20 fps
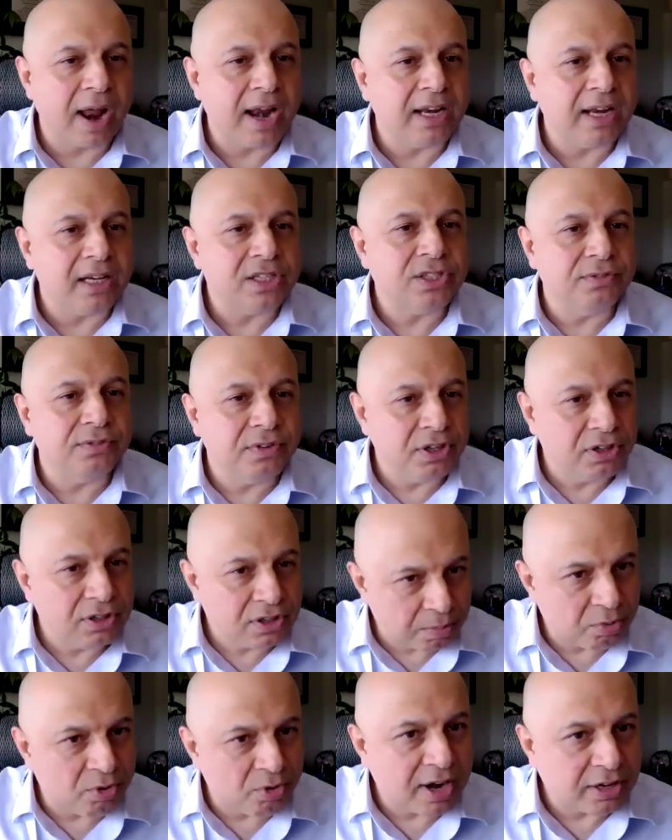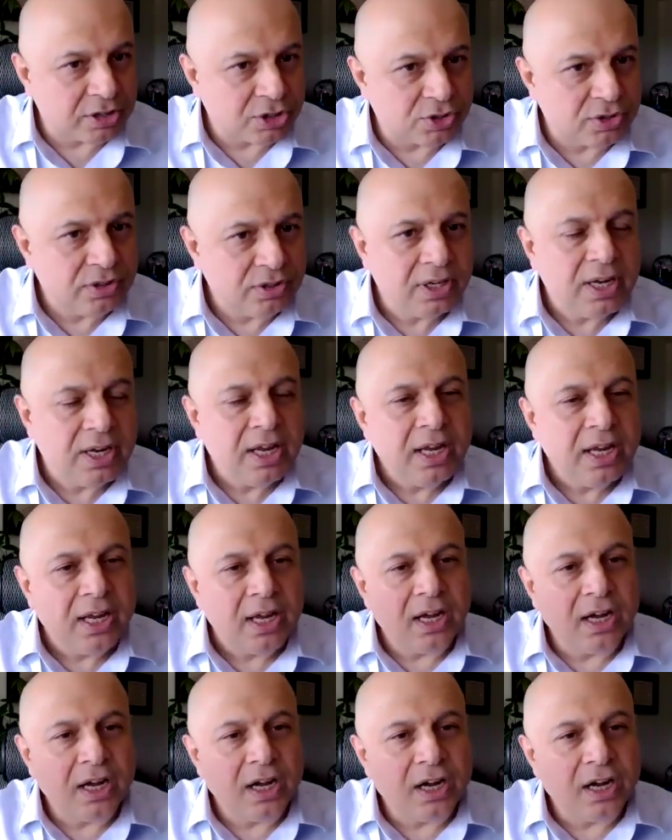chronic severe depression,
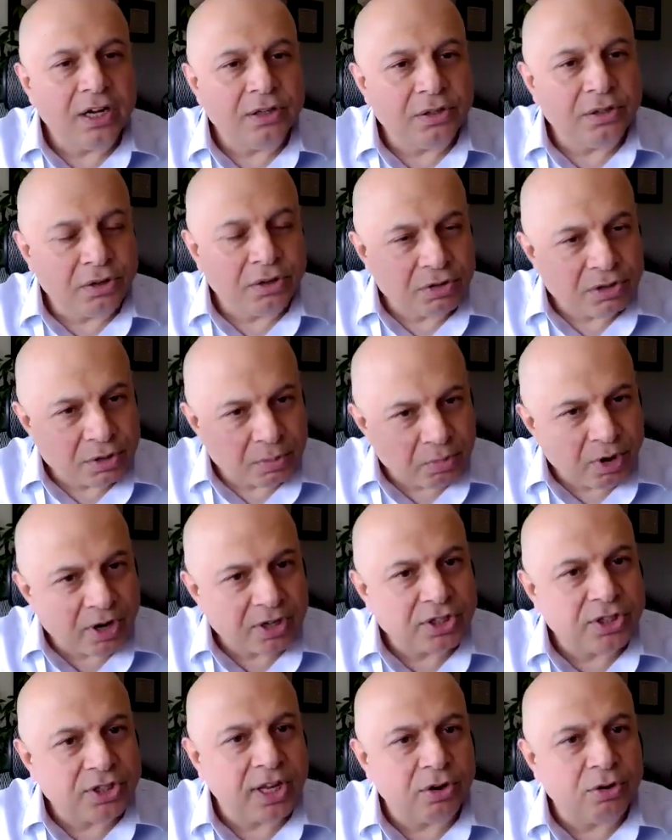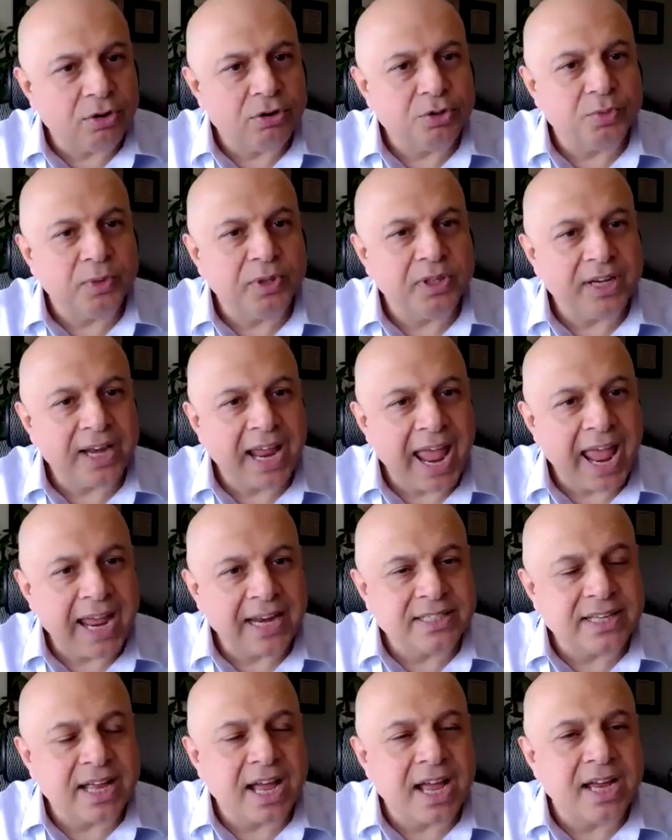depression that goes with it,
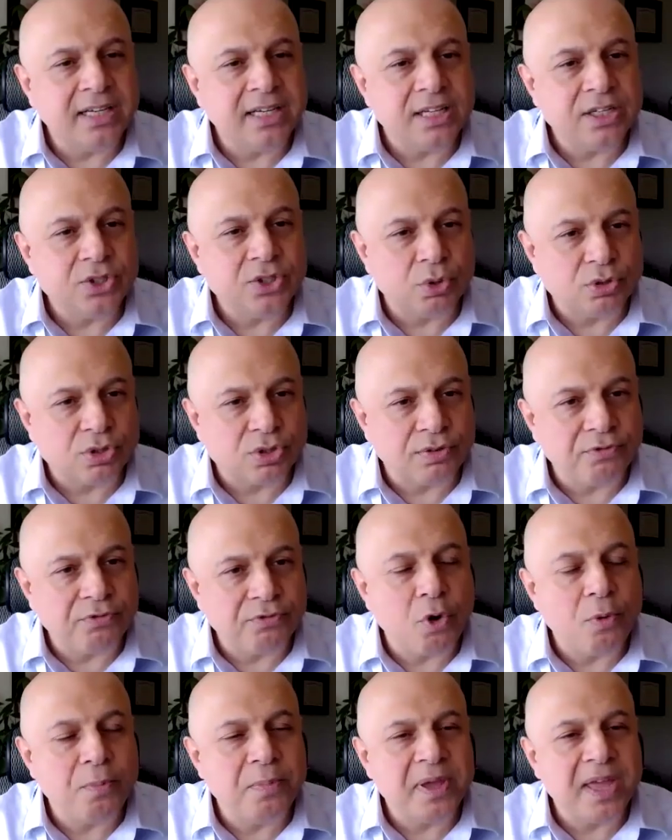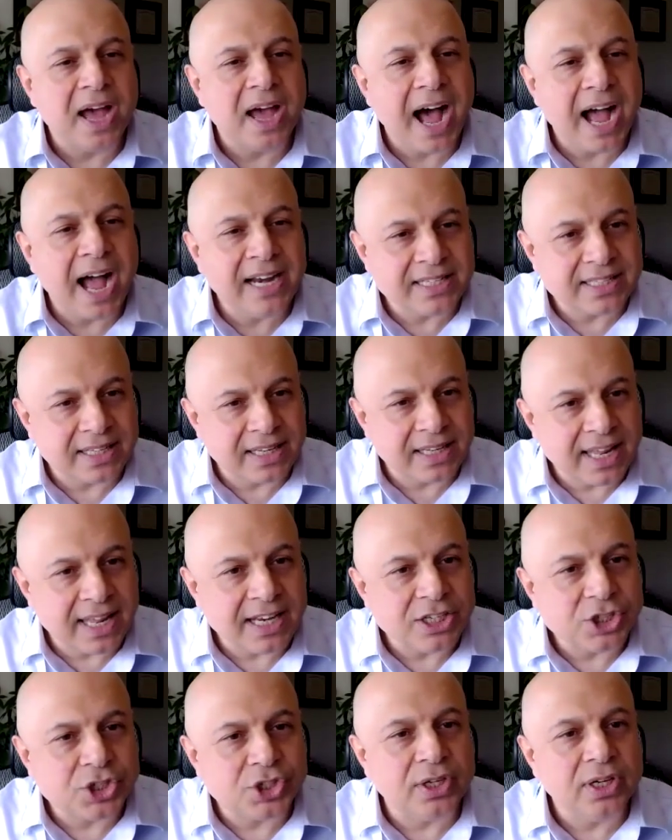anxiety, social phobia,
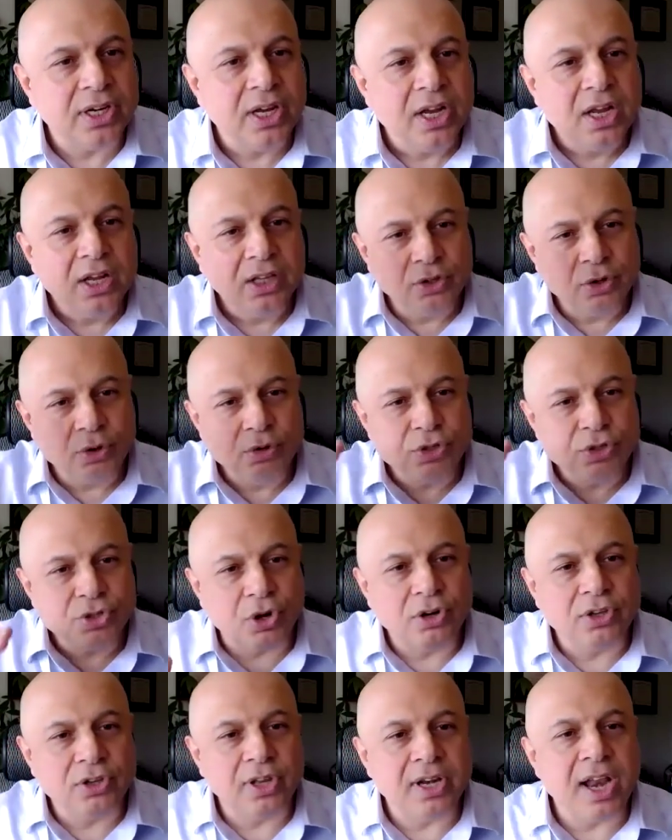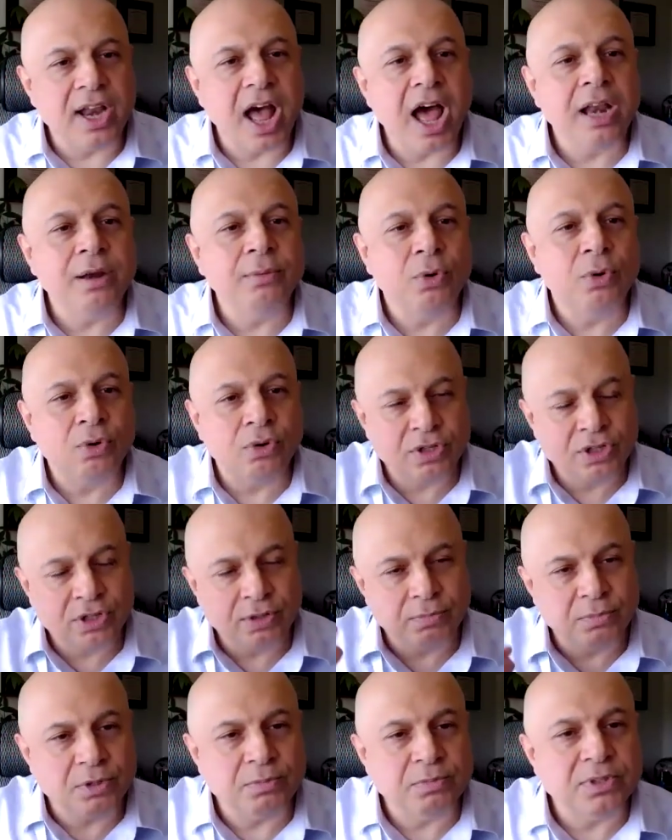isolation. Those are the non-motor
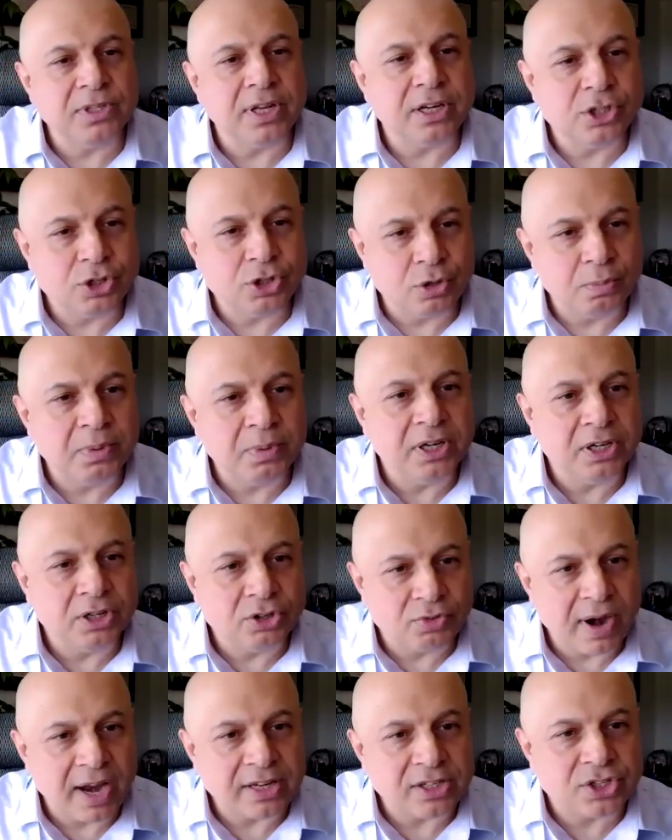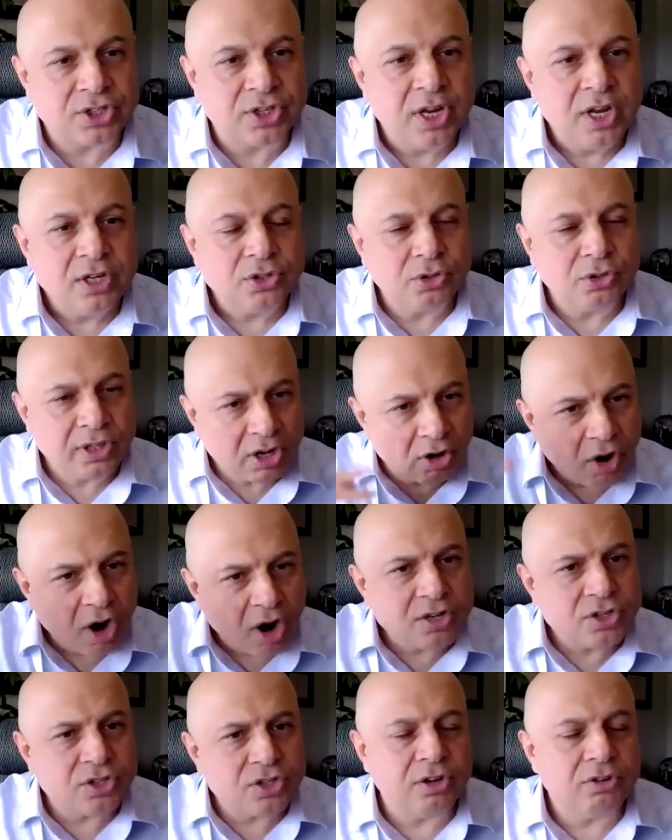symptoms that should be addressed. So there
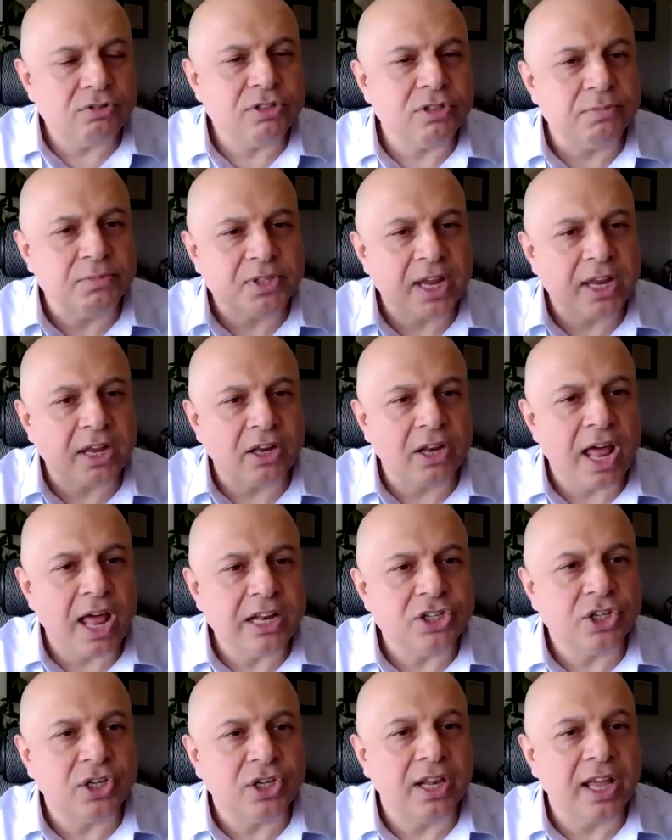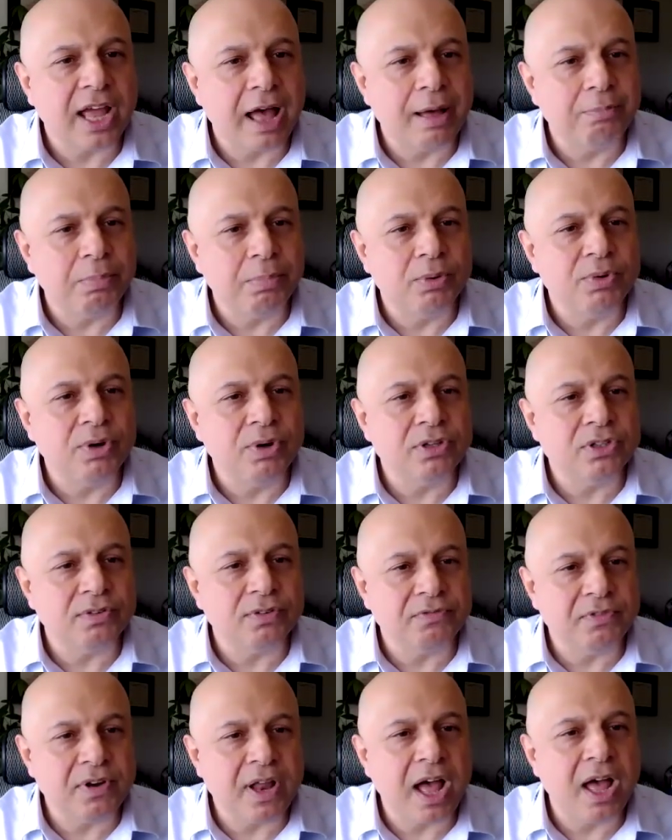are some psychological
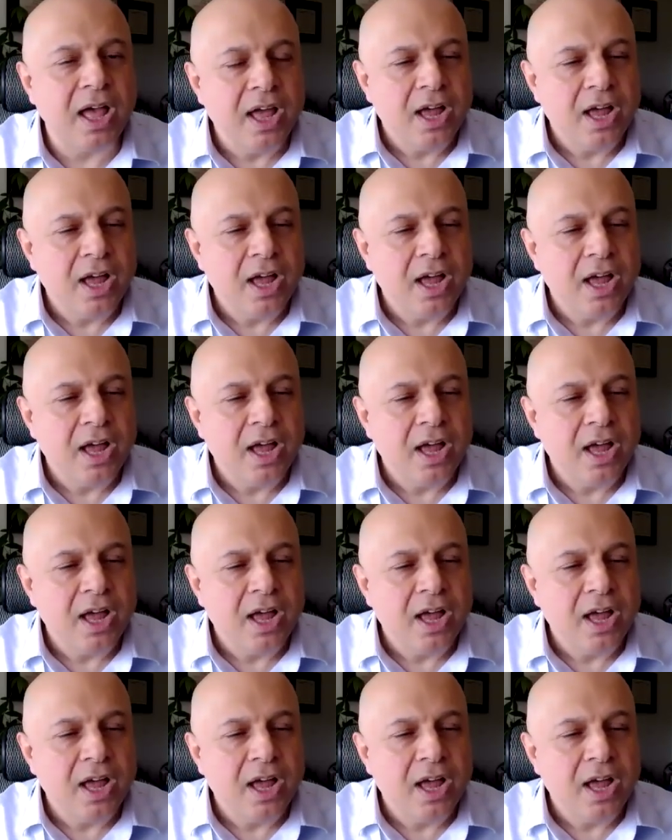components of